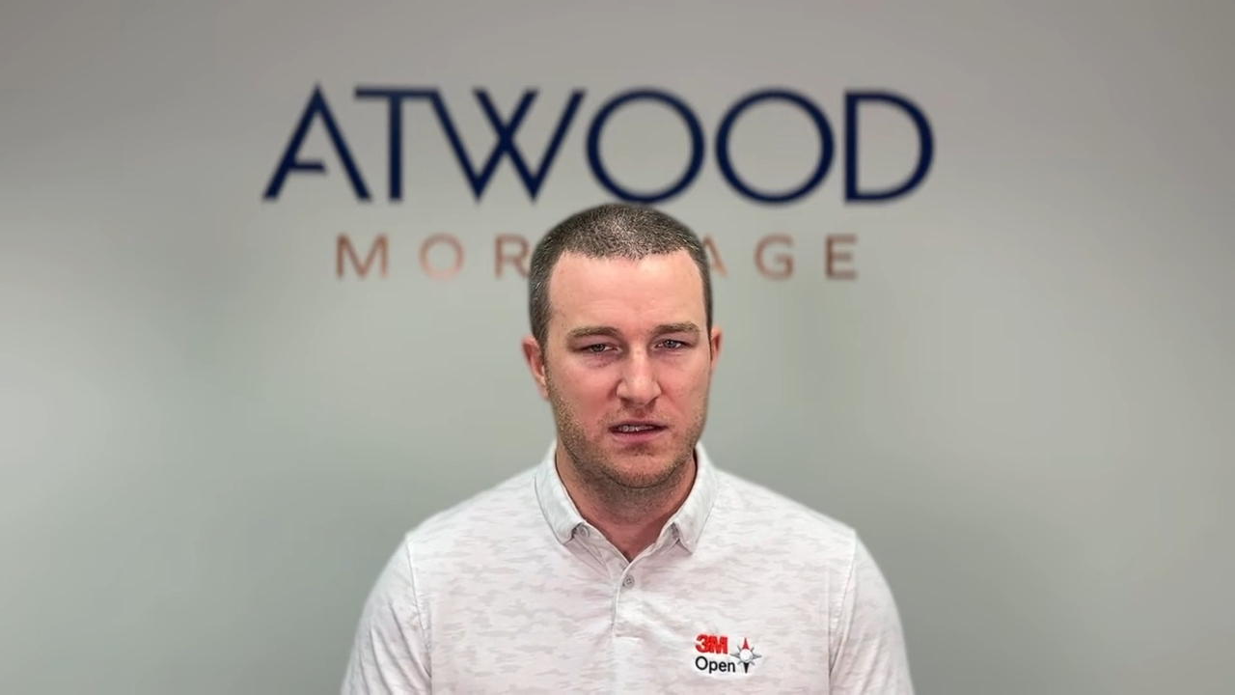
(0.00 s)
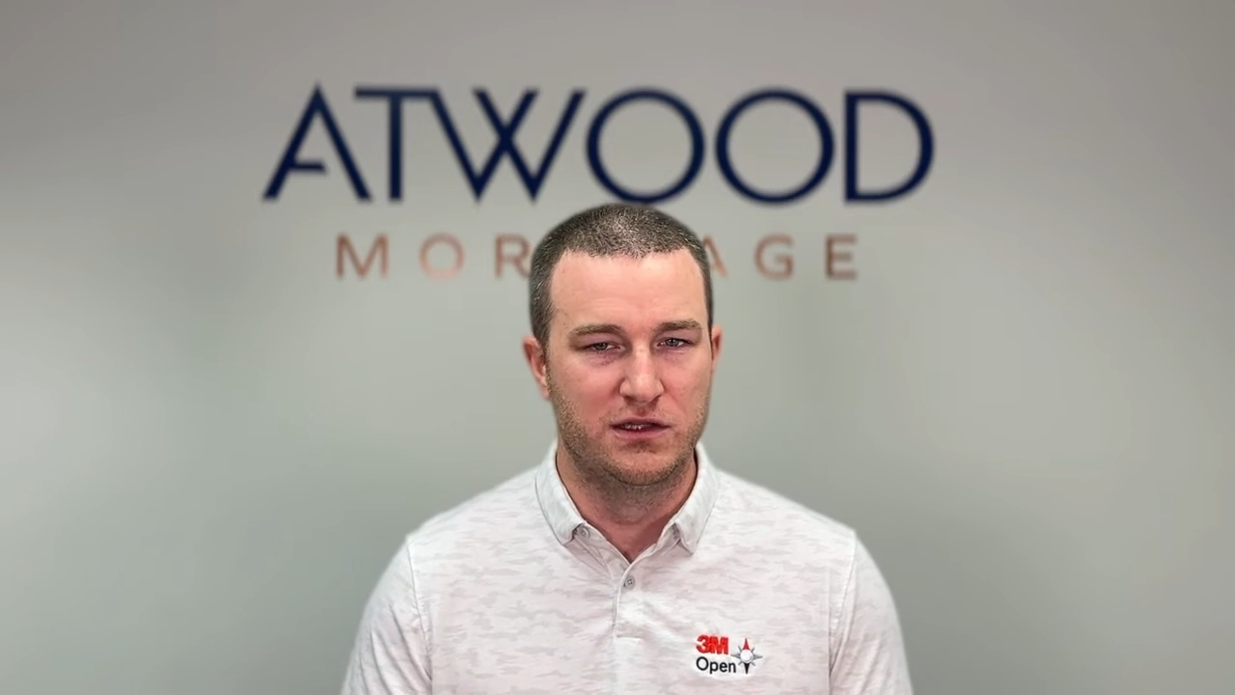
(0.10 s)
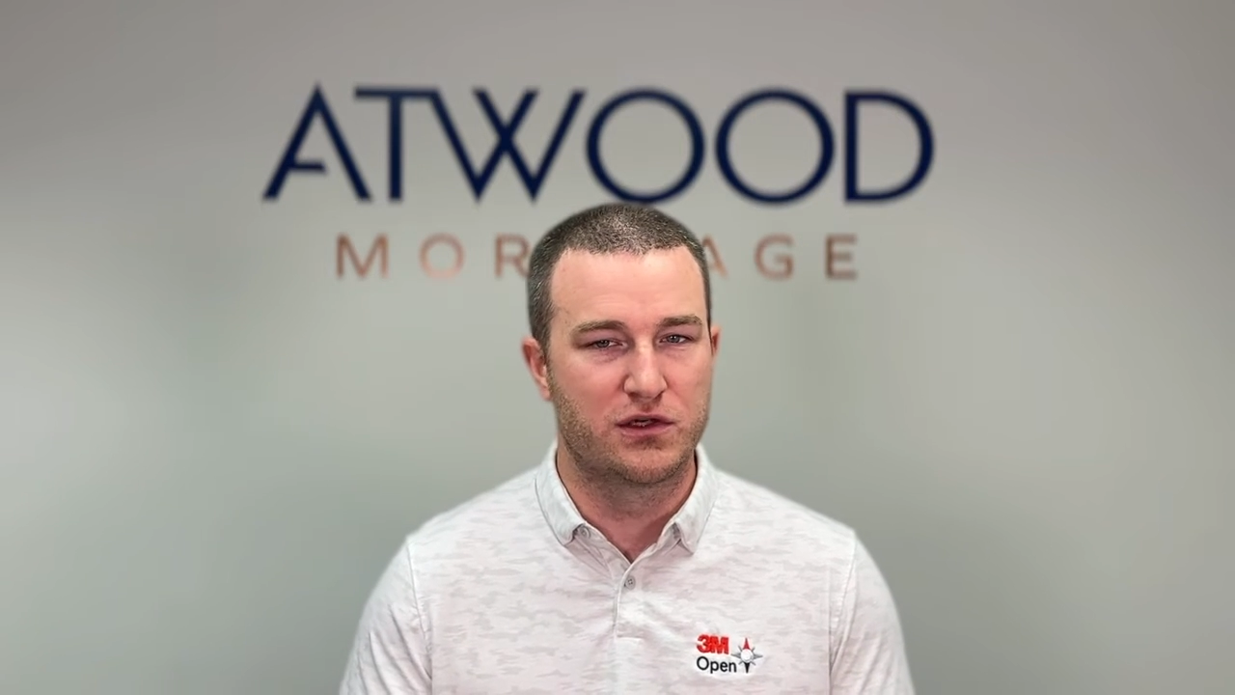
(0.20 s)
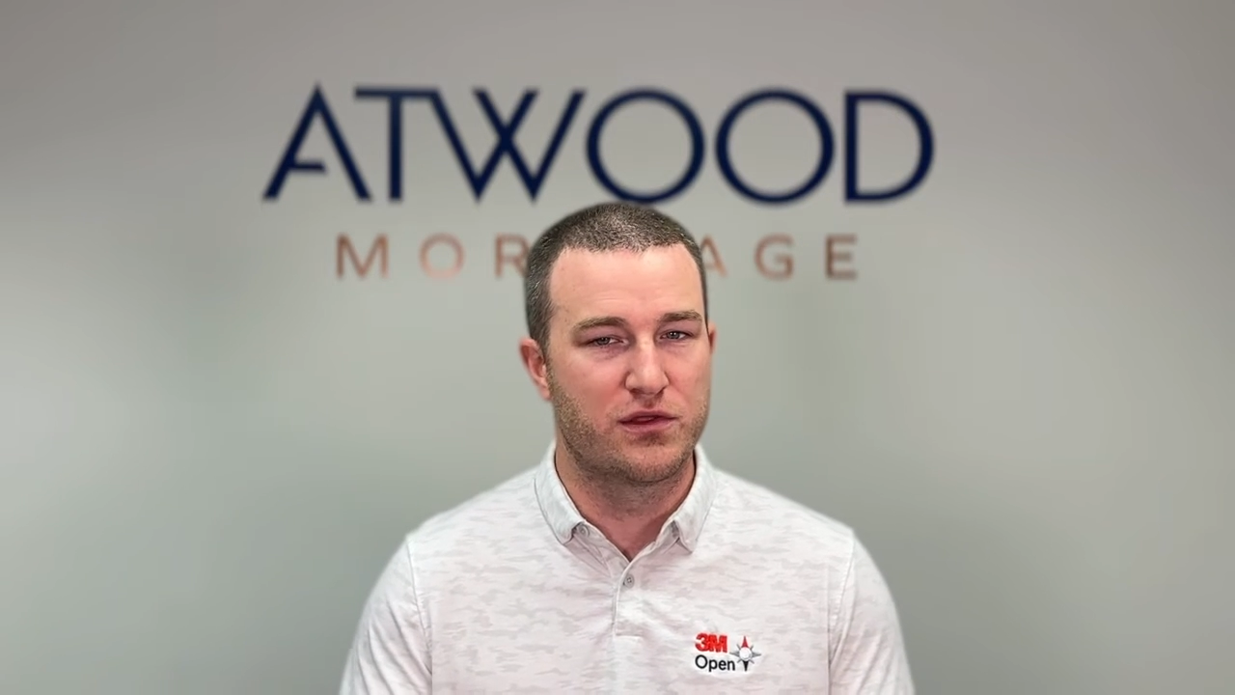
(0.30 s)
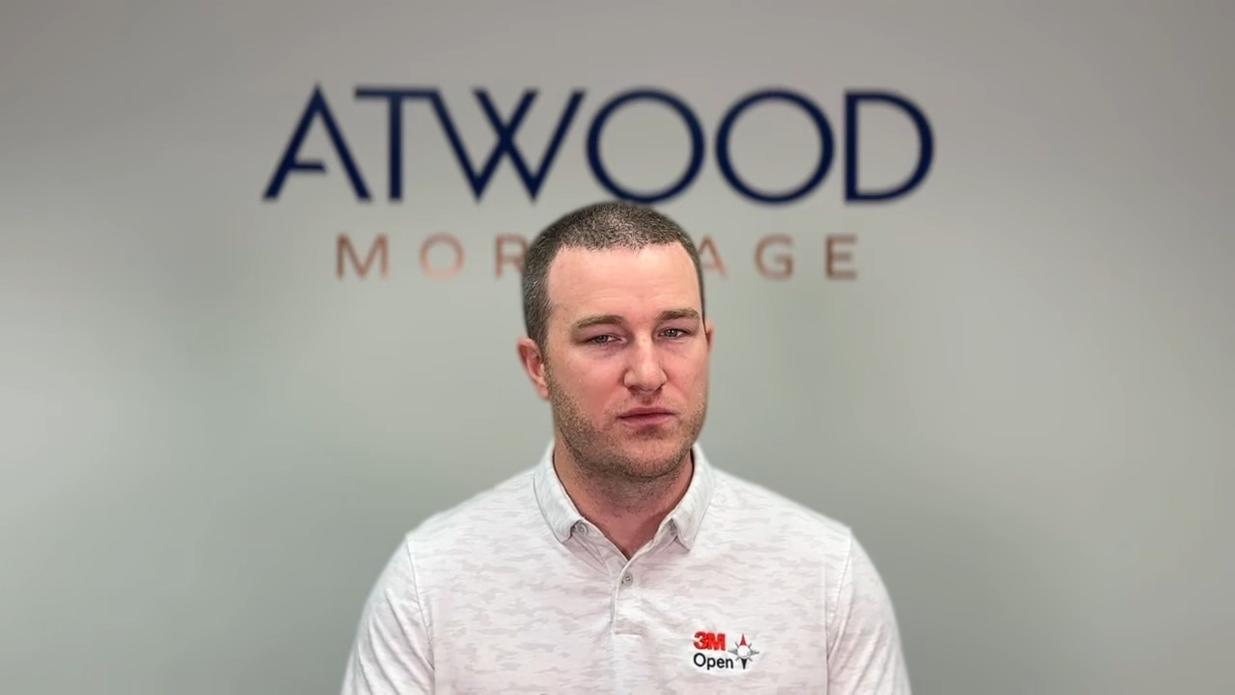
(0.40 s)

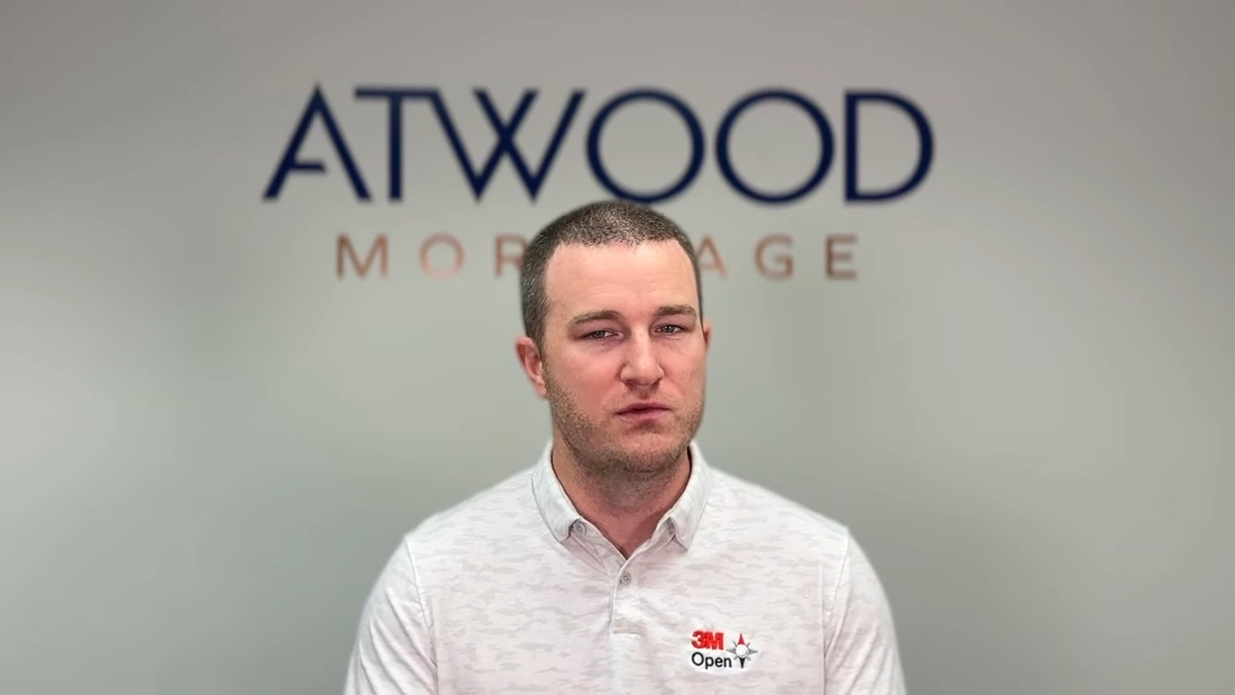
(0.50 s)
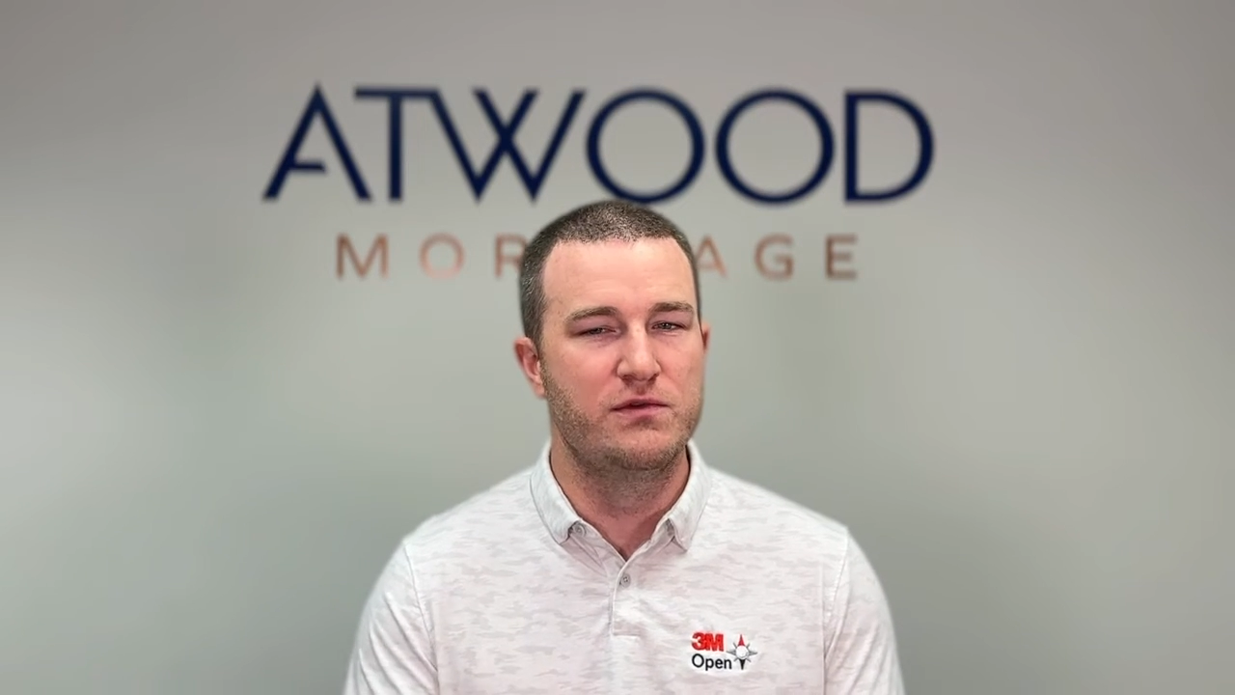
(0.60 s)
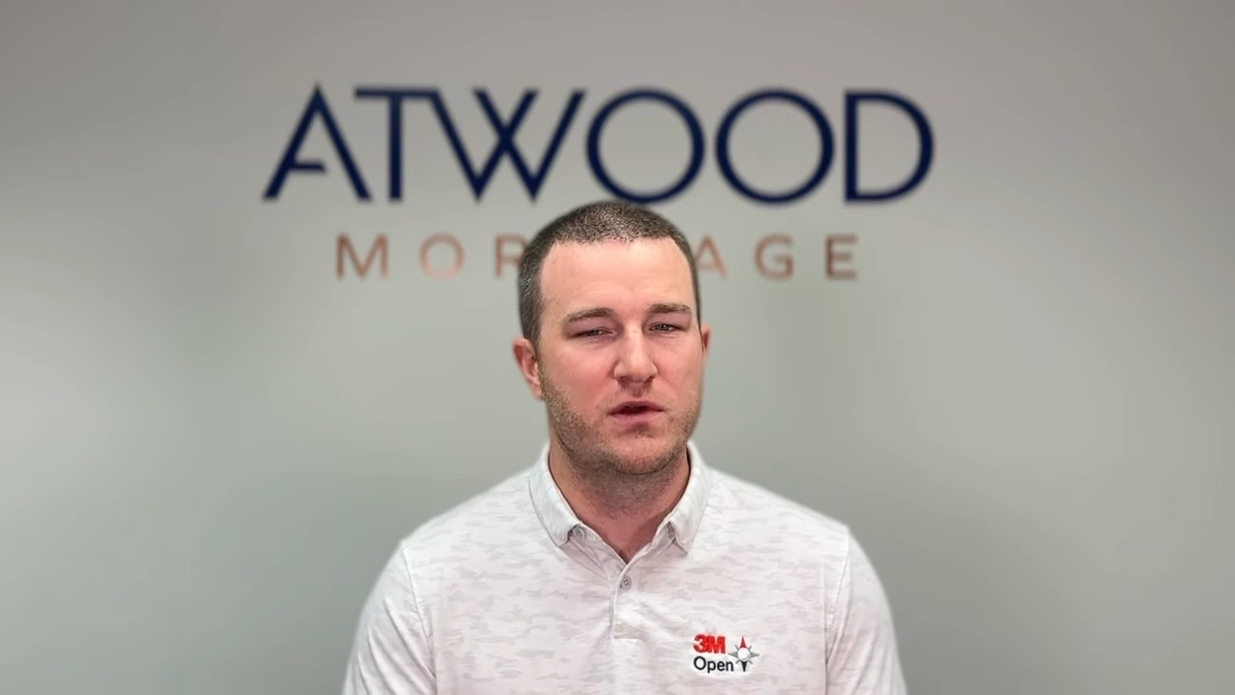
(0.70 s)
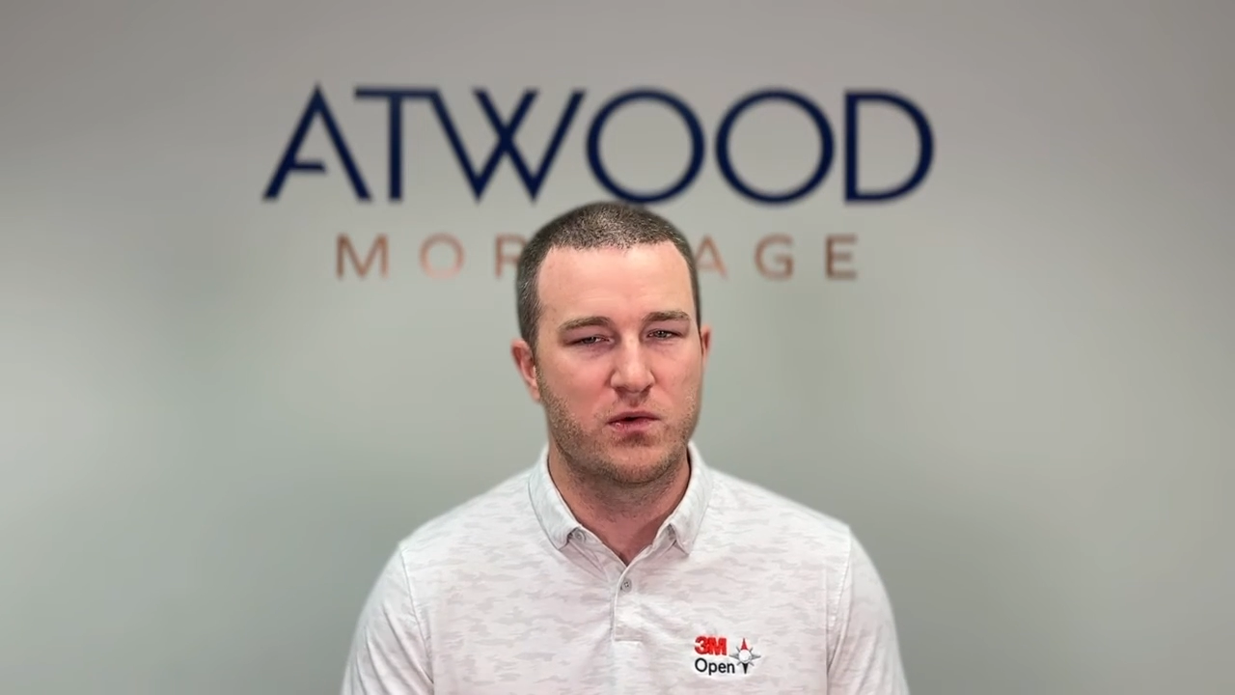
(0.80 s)
look through the